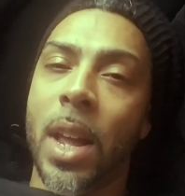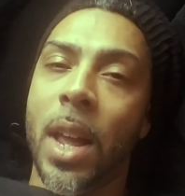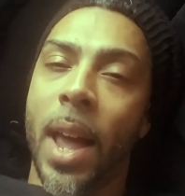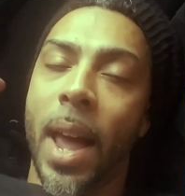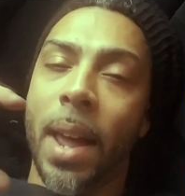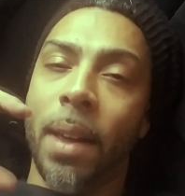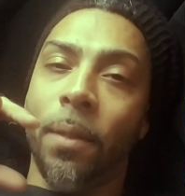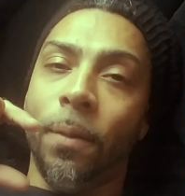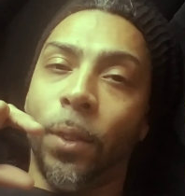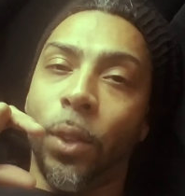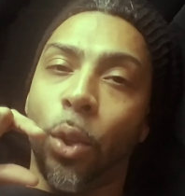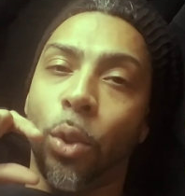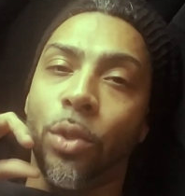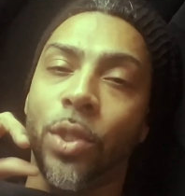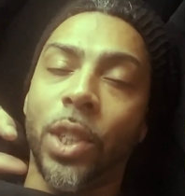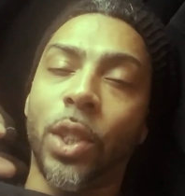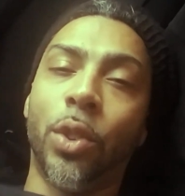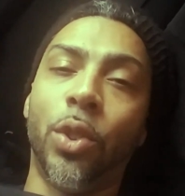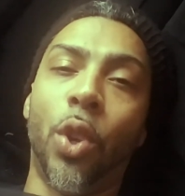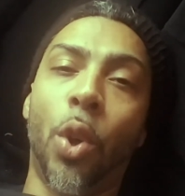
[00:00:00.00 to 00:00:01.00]
And for those
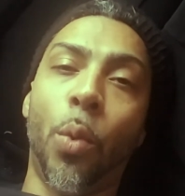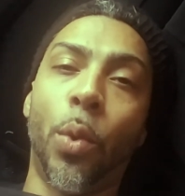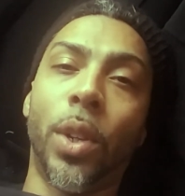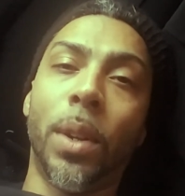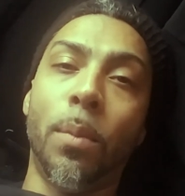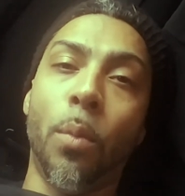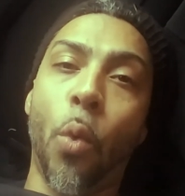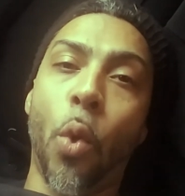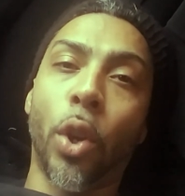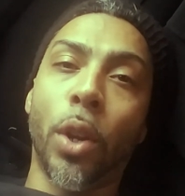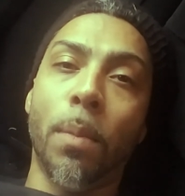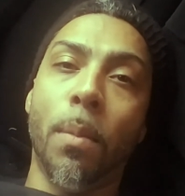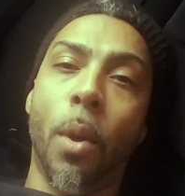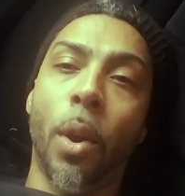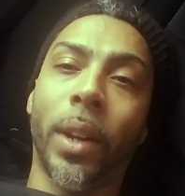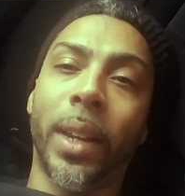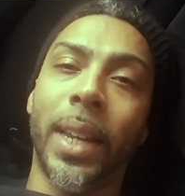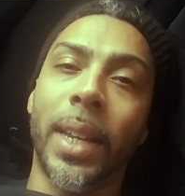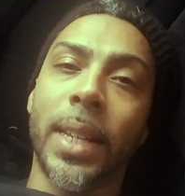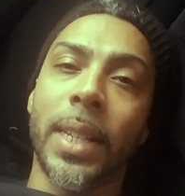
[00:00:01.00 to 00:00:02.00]
that don't know what a
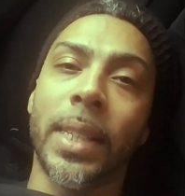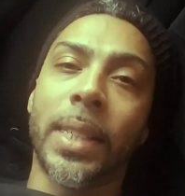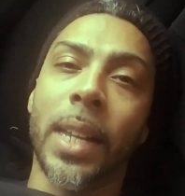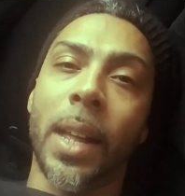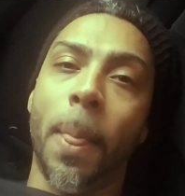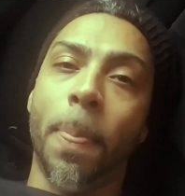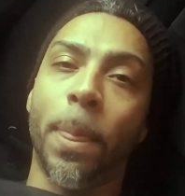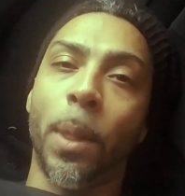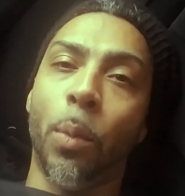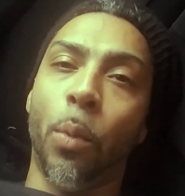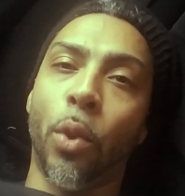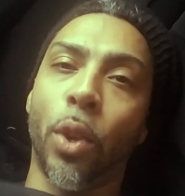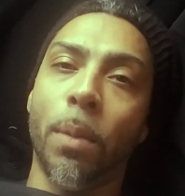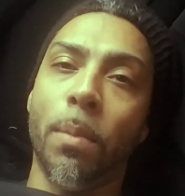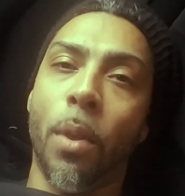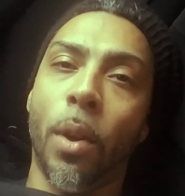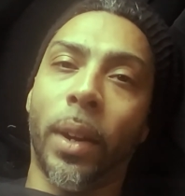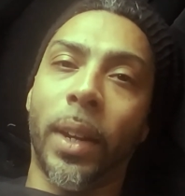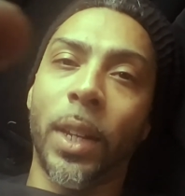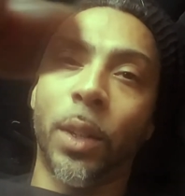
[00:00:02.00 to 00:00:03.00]
watermark is, the
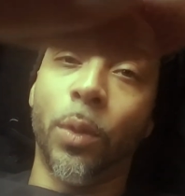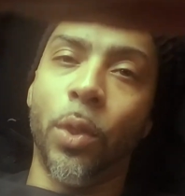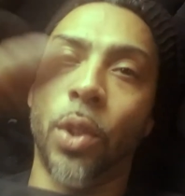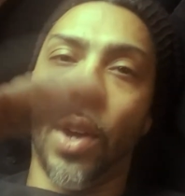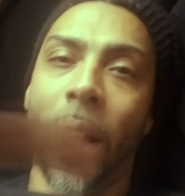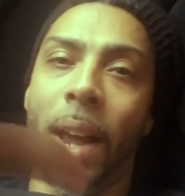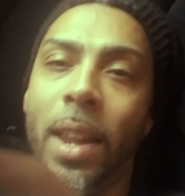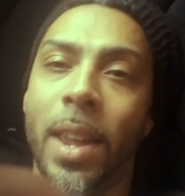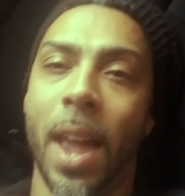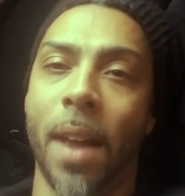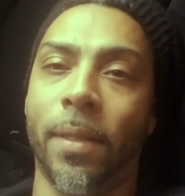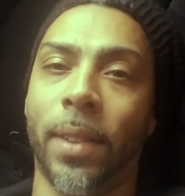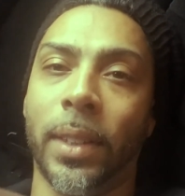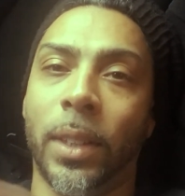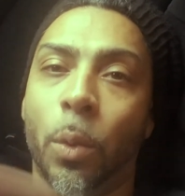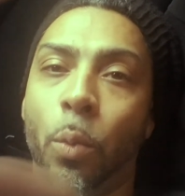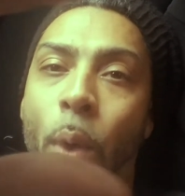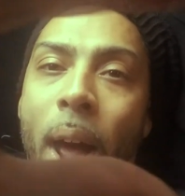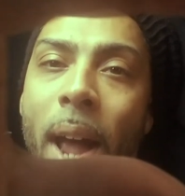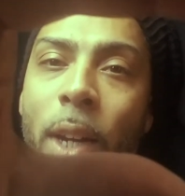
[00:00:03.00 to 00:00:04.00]
watermark is, you know how you have like
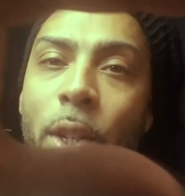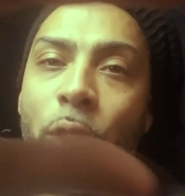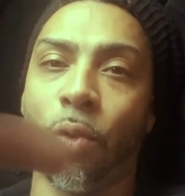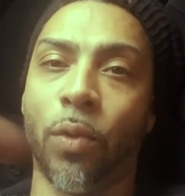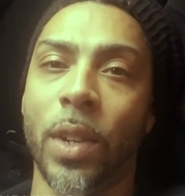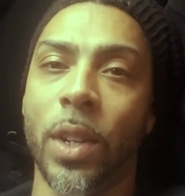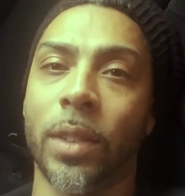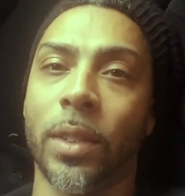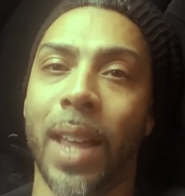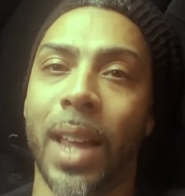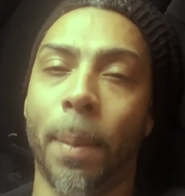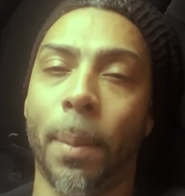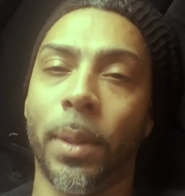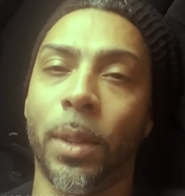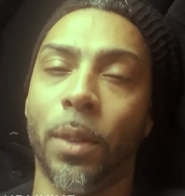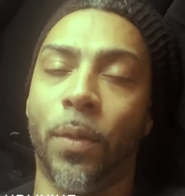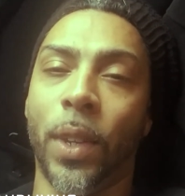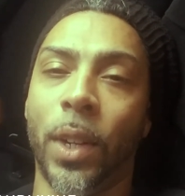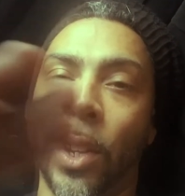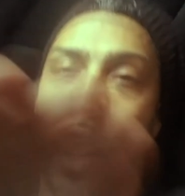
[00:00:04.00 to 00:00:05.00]
the widescreen on top of
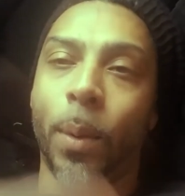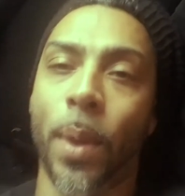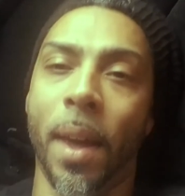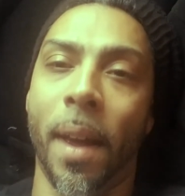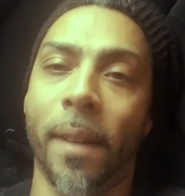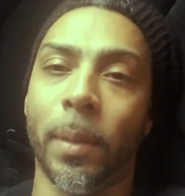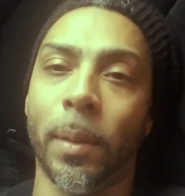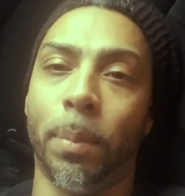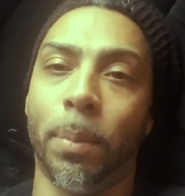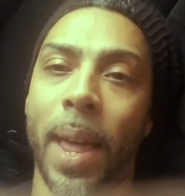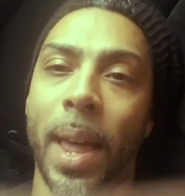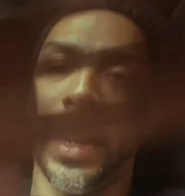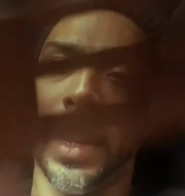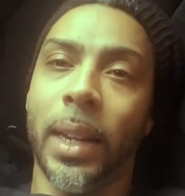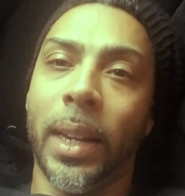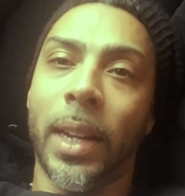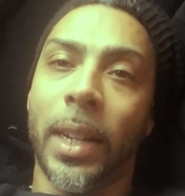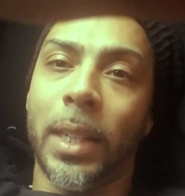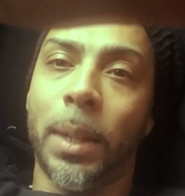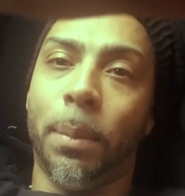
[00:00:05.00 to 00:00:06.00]
the video where you have the black
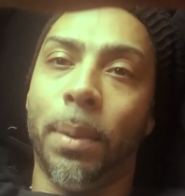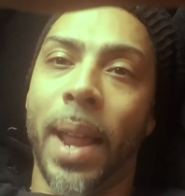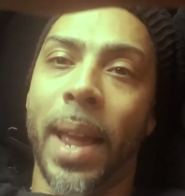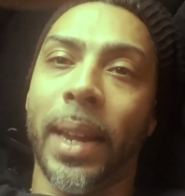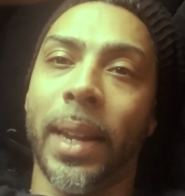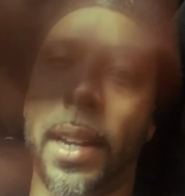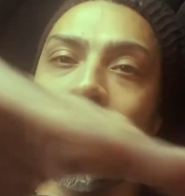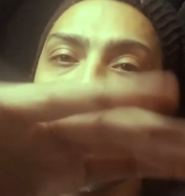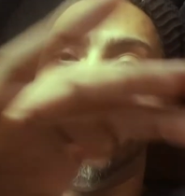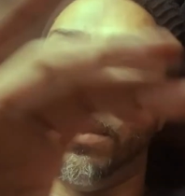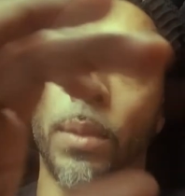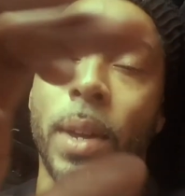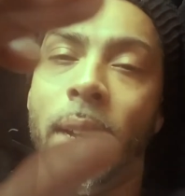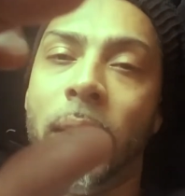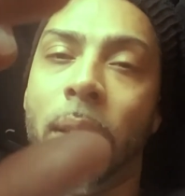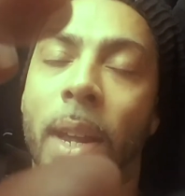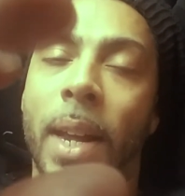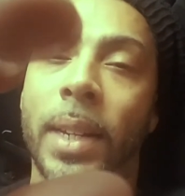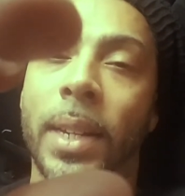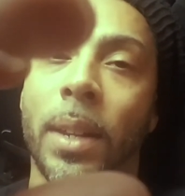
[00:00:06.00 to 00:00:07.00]
hair
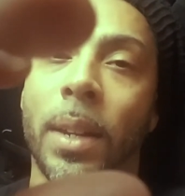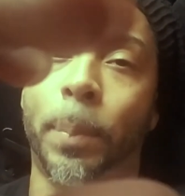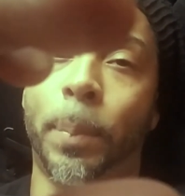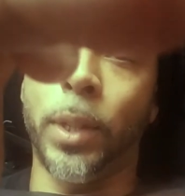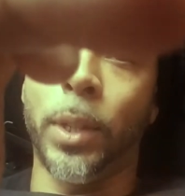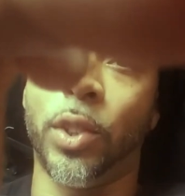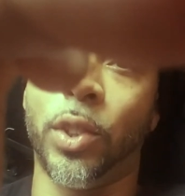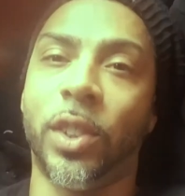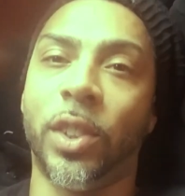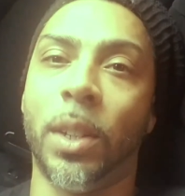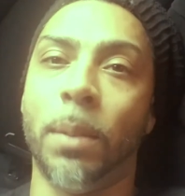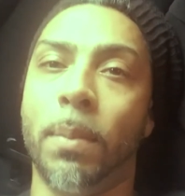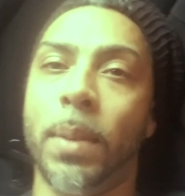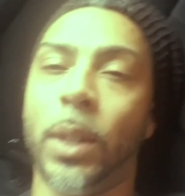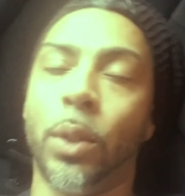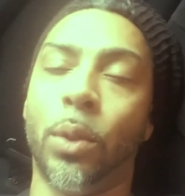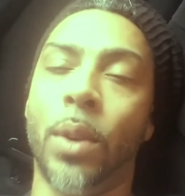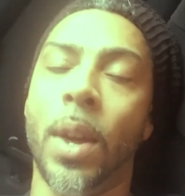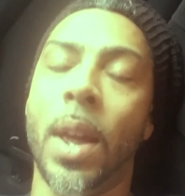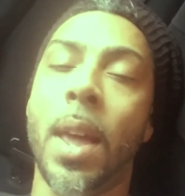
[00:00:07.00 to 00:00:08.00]
and the pictures in the
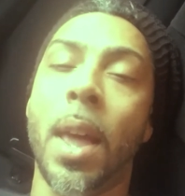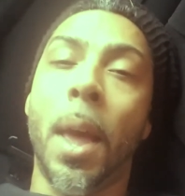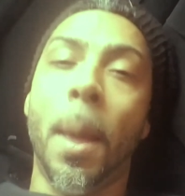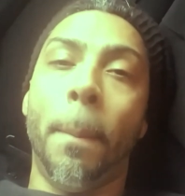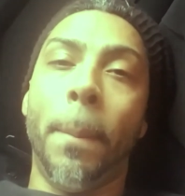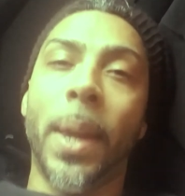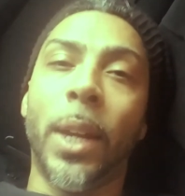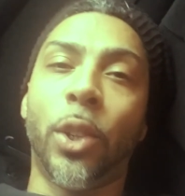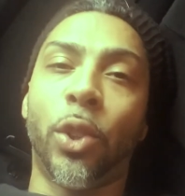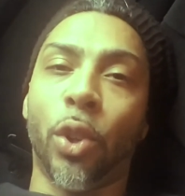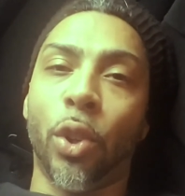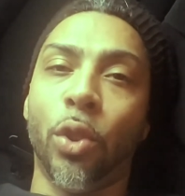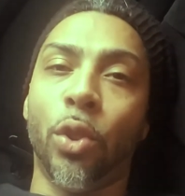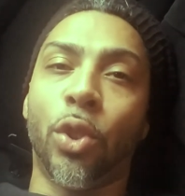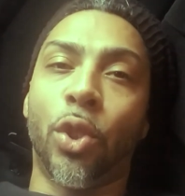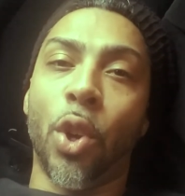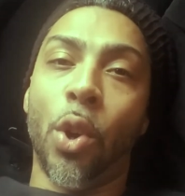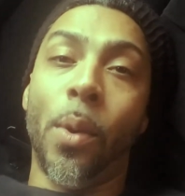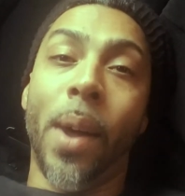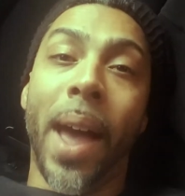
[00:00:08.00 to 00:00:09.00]
middle. Make sure you
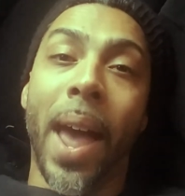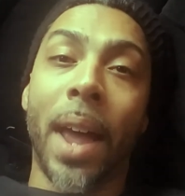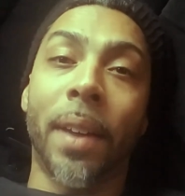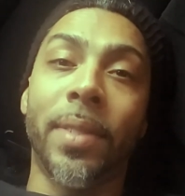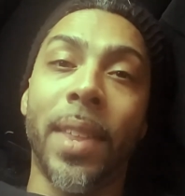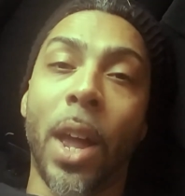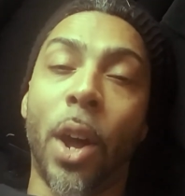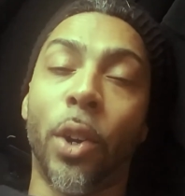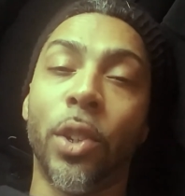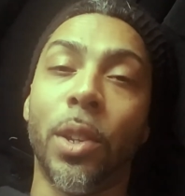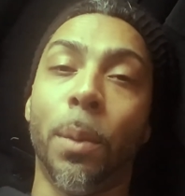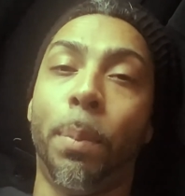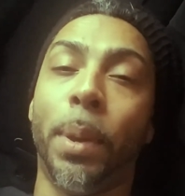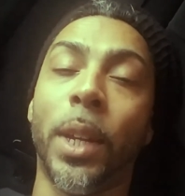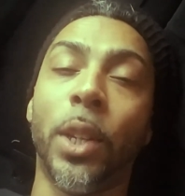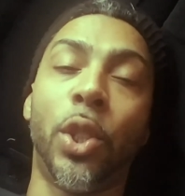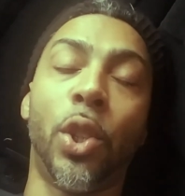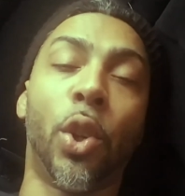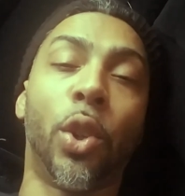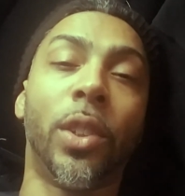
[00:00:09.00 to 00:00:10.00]
don't have that on your
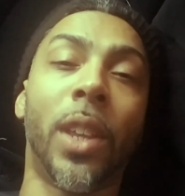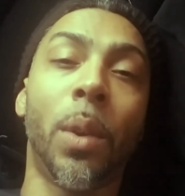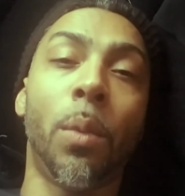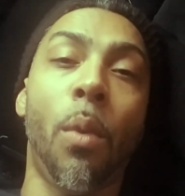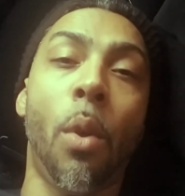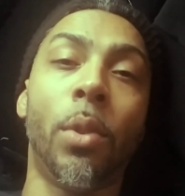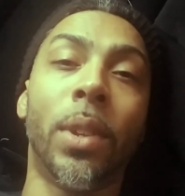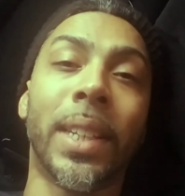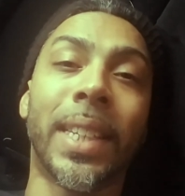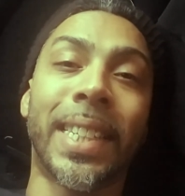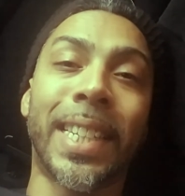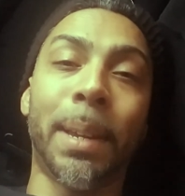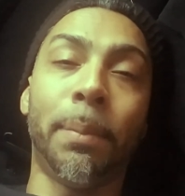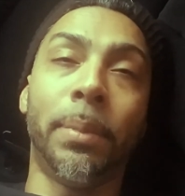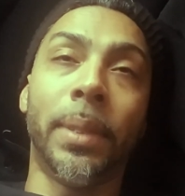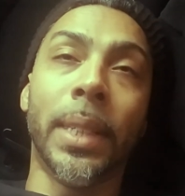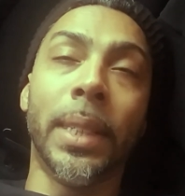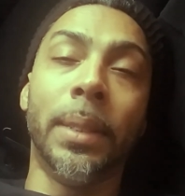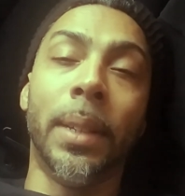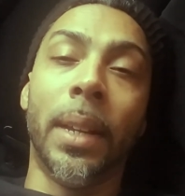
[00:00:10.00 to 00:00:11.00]
picture, or they won't
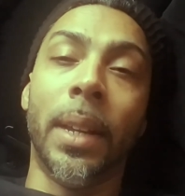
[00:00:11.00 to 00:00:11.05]
accept it.